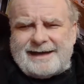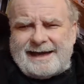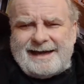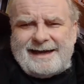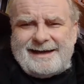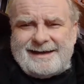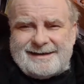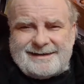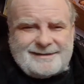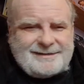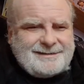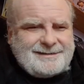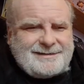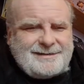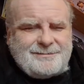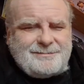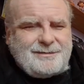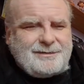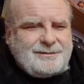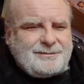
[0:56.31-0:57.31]
Hey, let's
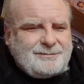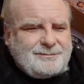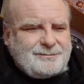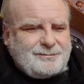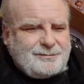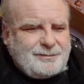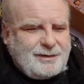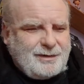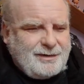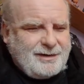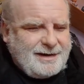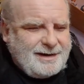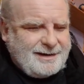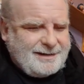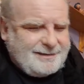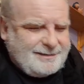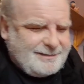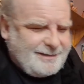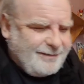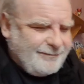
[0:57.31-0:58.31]
see what it
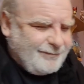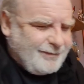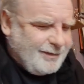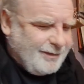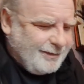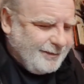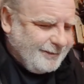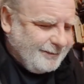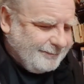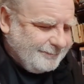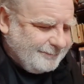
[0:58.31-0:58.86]
is I've got.